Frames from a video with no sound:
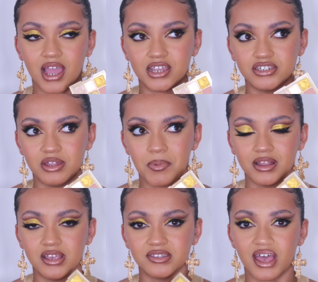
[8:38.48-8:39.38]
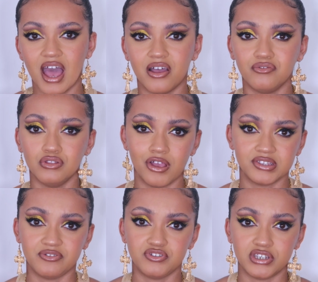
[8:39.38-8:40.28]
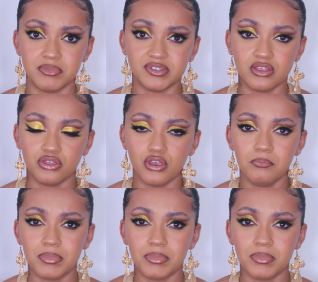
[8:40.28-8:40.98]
eyeshadow palettes that have lots of shimmers in them,